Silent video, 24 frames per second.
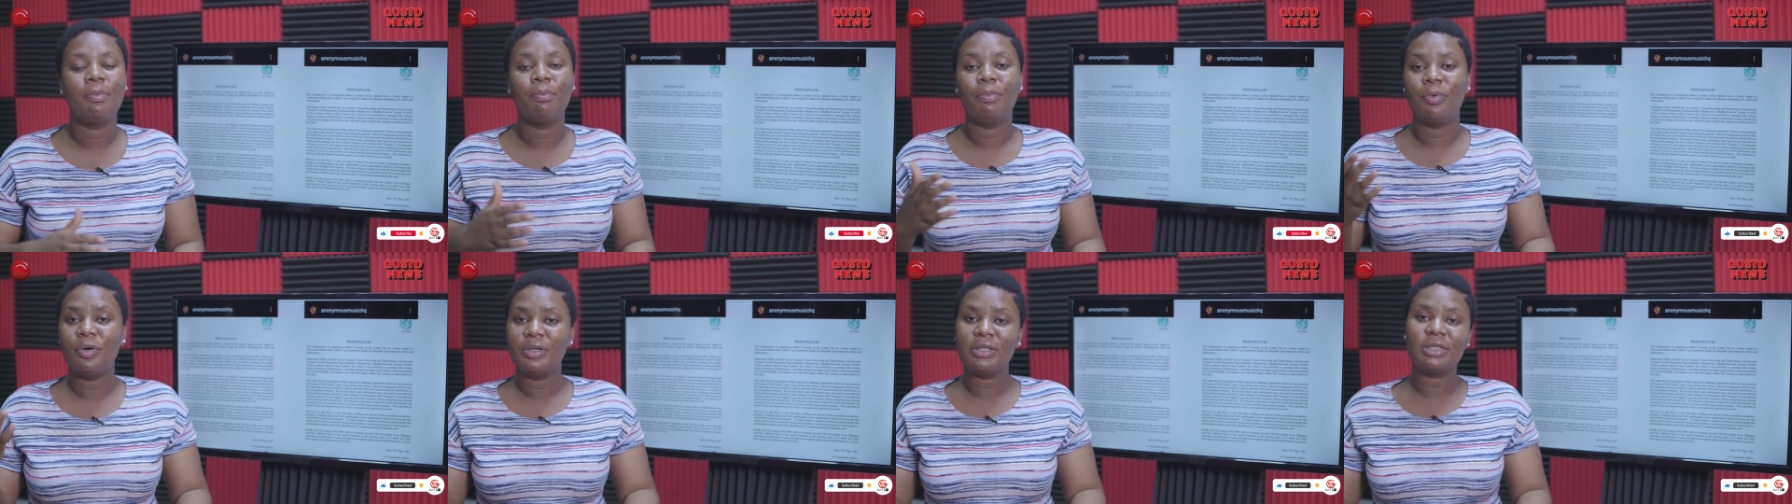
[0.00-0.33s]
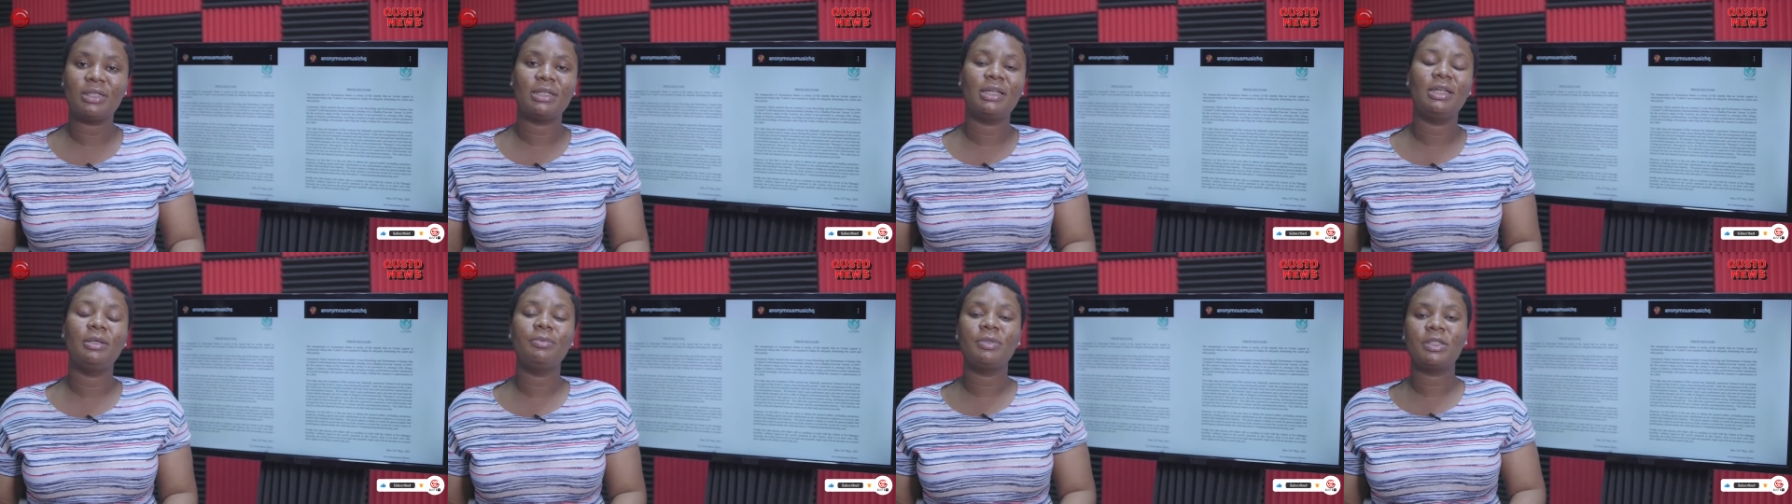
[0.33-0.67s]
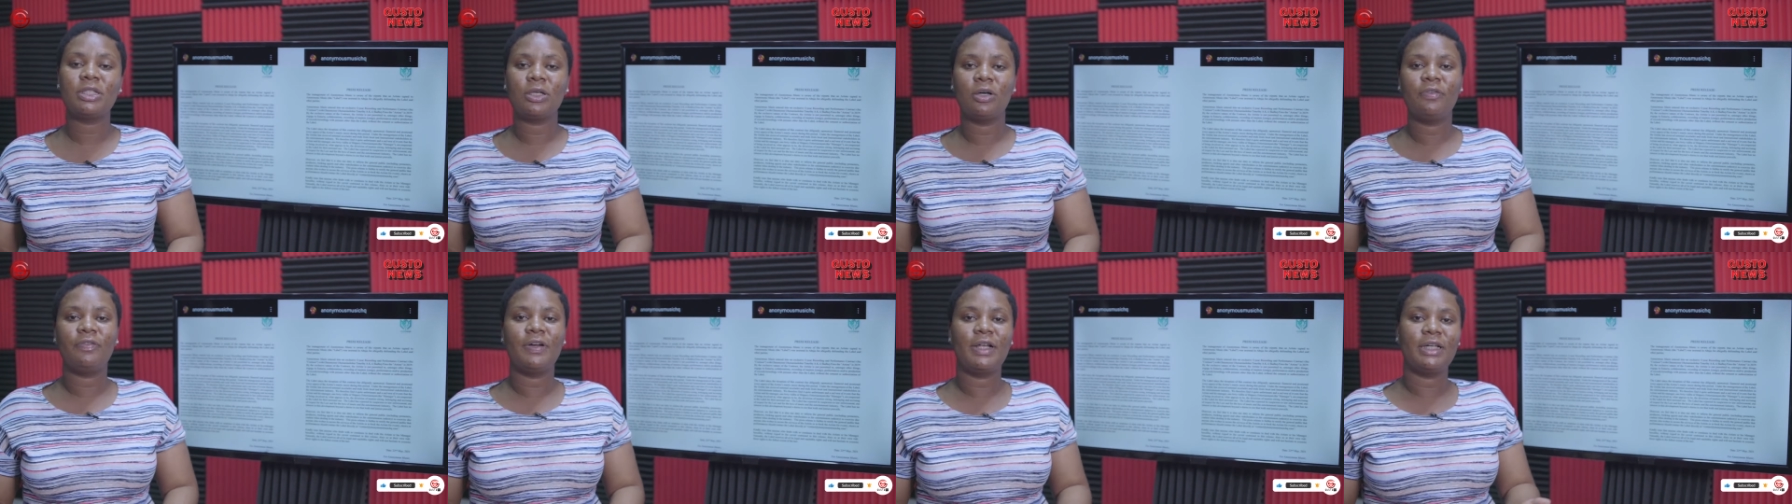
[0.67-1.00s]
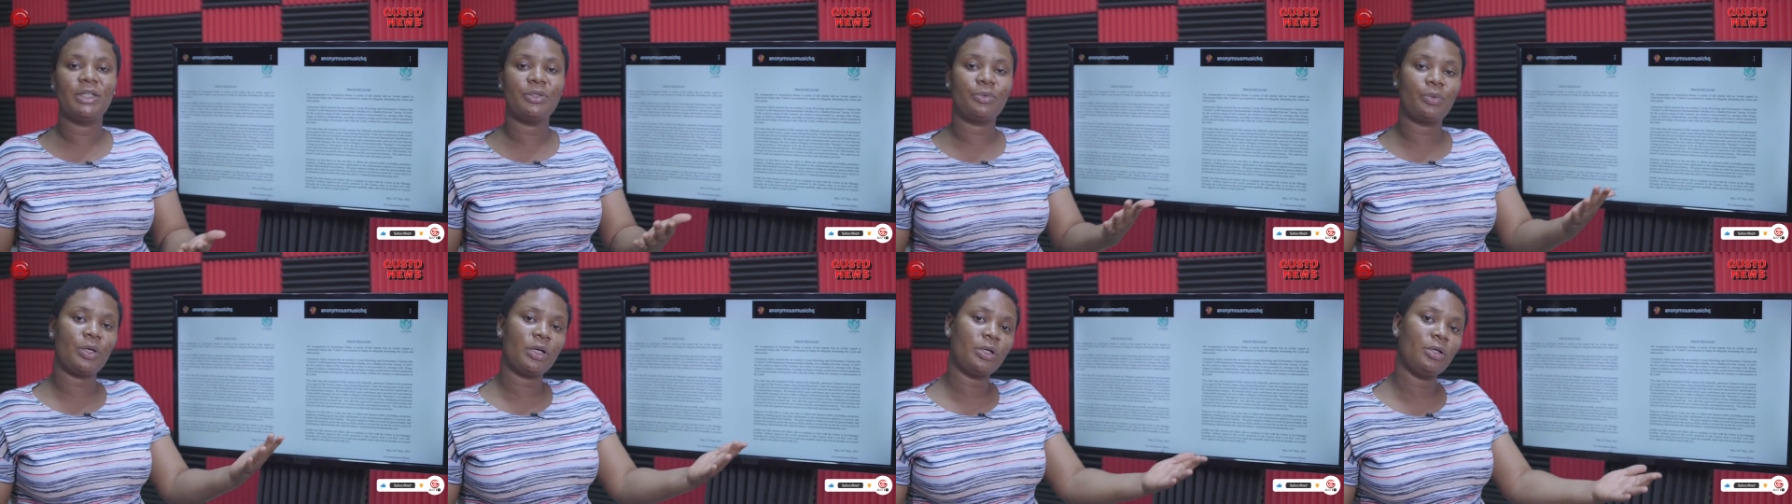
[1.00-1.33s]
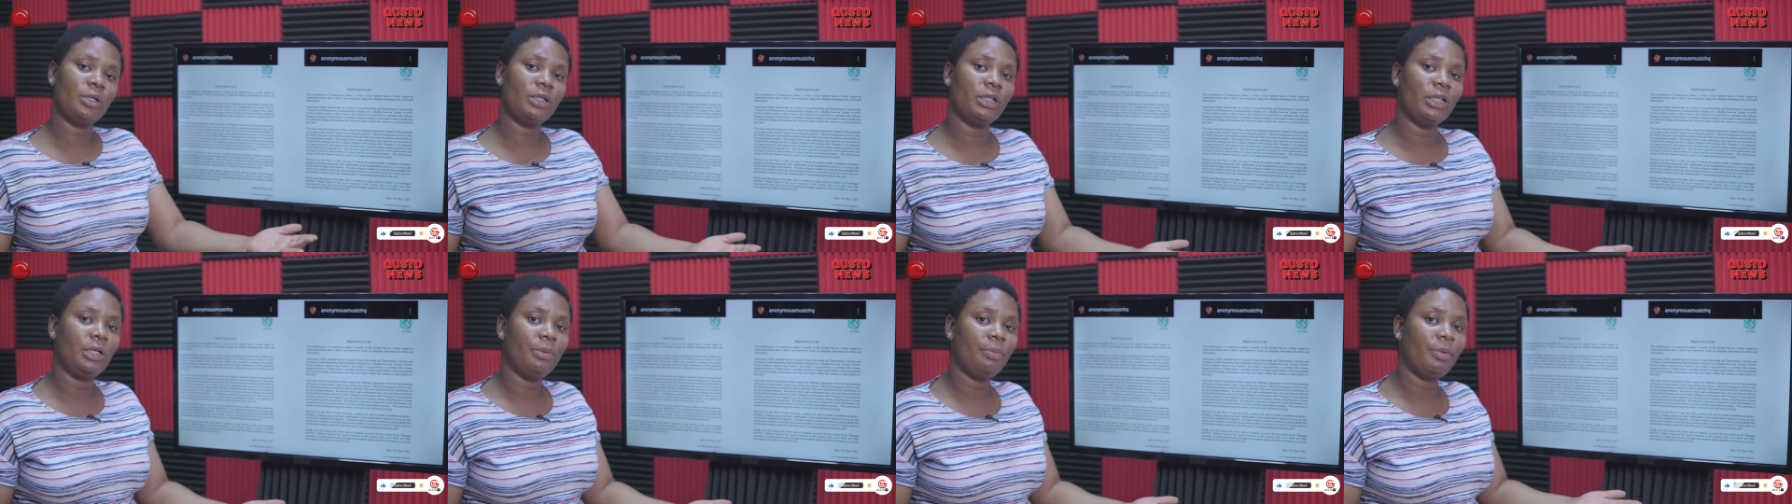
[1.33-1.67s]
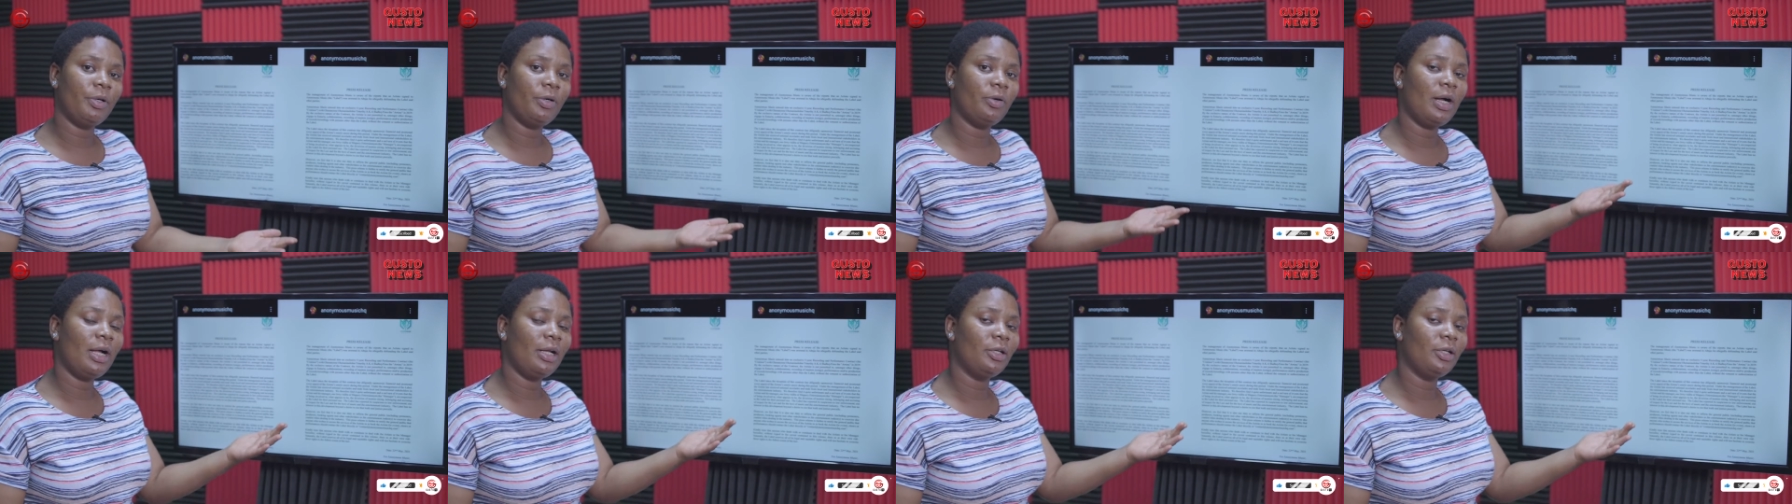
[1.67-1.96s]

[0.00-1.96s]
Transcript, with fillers: both himself and his record label